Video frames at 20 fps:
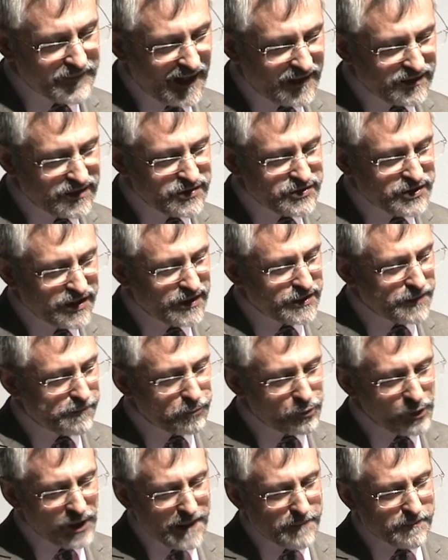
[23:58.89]
and indeed
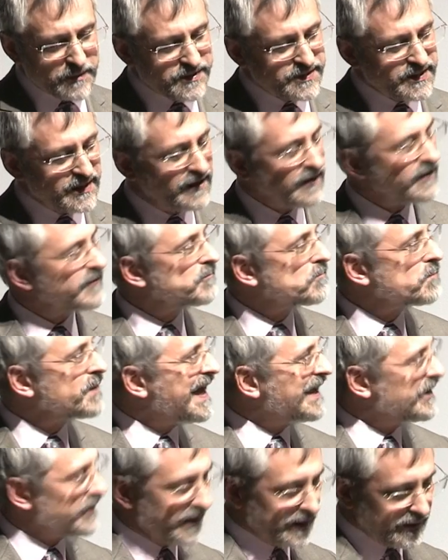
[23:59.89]
the primacy of
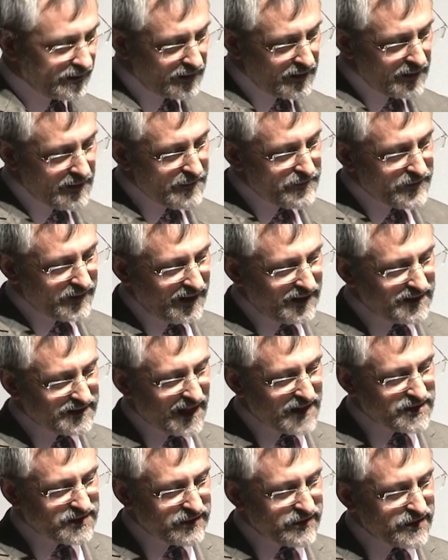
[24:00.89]
planning
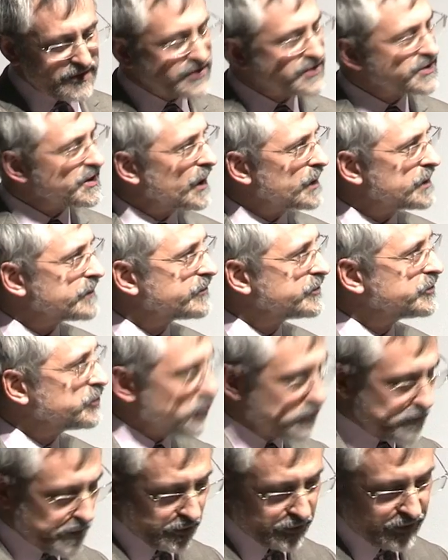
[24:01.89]
in getting the design of a
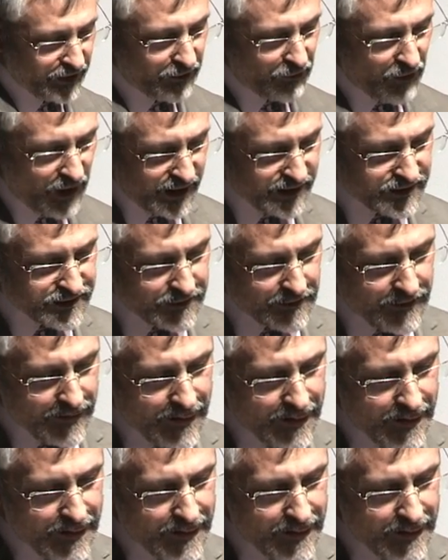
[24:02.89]
new building right.